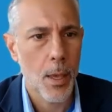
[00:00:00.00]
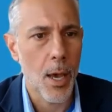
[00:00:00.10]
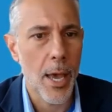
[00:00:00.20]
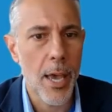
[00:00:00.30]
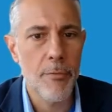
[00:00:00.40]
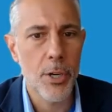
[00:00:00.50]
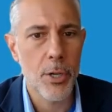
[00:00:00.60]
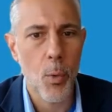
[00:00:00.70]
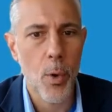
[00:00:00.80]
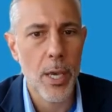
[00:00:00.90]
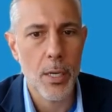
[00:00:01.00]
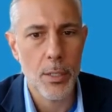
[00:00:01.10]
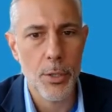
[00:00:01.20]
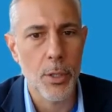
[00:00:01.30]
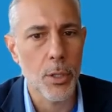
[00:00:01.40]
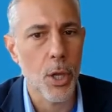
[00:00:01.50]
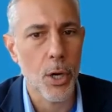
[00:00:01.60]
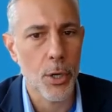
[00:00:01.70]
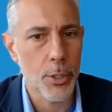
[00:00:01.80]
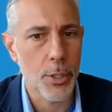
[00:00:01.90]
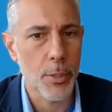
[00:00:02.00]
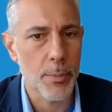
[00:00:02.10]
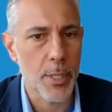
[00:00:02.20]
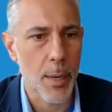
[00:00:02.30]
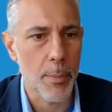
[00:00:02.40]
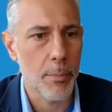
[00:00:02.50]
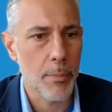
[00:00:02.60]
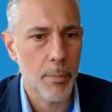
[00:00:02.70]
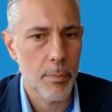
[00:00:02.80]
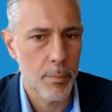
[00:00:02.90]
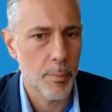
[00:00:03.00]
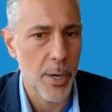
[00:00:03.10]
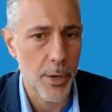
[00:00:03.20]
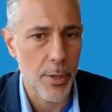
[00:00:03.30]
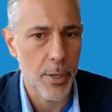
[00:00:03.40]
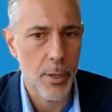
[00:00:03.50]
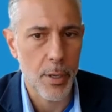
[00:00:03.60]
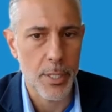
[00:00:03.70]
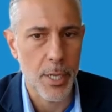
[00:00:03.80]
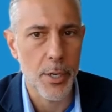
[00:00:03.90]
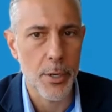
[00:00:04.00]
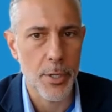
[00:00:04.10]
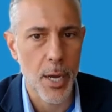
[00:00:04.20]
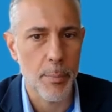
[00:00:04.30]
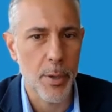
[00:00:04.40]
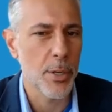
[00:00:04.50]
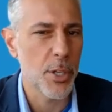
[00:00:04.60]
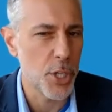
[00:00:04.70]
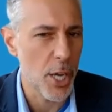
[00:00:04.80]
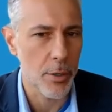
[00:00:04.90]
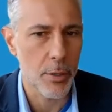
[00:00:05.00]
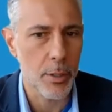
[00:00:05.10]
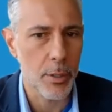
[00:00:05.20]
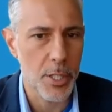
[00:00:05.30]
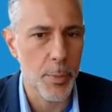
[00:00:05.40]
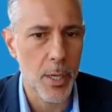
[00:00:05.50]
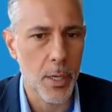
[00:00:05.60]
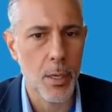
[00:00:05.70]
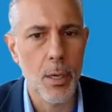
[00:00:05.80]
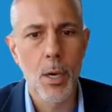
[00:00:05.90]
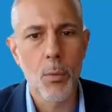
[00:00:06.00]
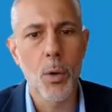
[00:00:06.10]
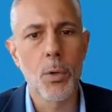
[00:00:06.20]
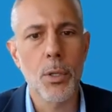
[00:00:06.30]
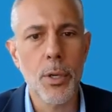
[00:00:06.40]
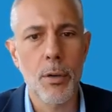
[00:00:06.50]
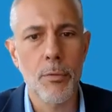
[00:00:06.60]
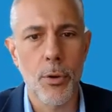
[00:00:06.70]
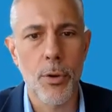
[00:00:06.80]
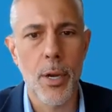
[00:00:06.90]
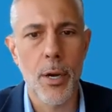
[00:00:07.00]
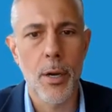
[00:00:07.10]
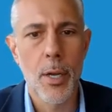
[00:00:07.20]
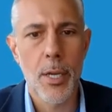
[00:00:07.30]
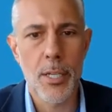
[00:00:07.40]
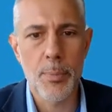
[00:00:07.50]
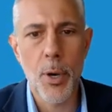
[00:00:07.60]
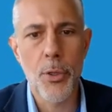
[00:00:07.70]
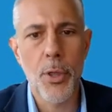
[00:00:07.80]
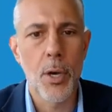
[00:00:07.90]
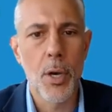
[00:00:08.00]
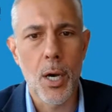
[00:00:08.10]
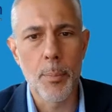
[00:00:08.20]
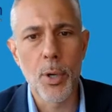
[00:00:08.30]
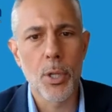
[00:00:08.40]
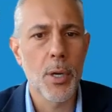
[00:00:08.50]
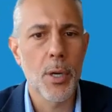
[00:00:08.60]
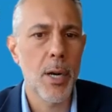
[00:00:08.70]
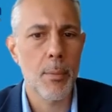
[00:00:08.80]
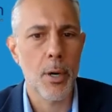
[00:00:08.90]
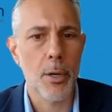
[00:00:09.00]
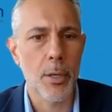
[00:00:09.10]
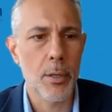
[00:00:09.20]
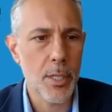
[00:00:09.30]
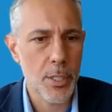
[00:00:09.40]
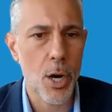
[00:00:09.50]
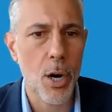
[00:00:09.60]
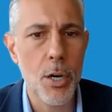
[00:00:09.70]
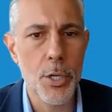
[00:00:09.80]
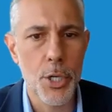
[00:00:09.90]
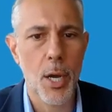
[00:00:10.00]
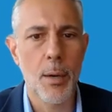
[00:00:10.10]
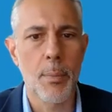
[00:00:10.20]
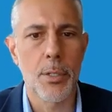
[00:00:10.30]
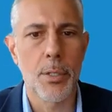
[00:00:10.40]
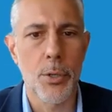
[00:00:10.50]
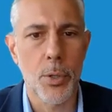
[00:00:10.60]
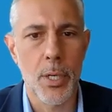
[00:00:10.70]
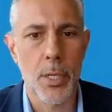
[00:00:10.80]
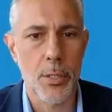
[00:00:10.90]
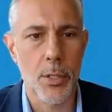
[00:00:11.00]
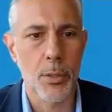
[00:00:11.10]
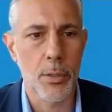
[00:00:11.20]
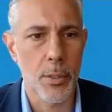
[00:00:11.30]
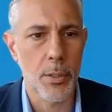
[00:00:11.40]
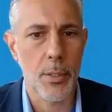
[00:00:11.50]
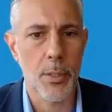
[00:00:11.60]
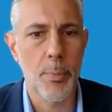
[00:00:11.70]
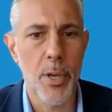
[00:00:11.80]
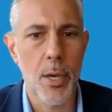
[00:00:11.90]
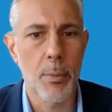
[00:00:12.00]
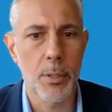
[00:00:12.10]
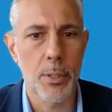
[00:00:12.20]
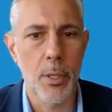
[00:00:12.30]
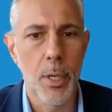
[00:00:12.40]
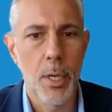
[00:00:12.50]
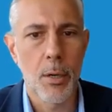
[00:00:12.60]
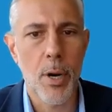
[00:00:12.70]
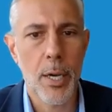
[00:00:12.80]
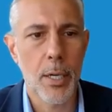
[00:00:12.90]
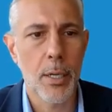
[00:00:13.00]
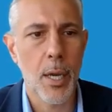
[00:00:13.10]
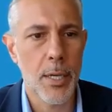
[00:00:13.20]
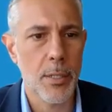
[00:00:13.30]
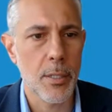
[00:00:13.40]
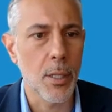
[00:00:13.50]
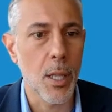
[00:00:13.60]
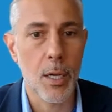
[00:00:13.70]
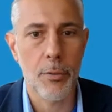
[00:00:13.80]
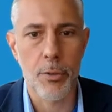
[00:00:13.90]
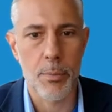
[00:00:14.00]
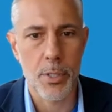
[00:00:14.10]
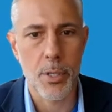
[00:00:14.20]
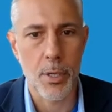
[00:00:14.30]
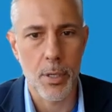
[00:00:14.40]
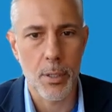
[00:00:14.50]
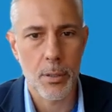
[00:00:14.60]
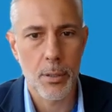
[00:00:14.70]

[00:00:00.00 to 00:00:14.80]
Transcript: a heavier weighting to the longer term time period, a 10-year time period. Generally speaking, what we're looking for there is both a bull and a bear market. It's our job as your consultant to be able to recognize luck from skill.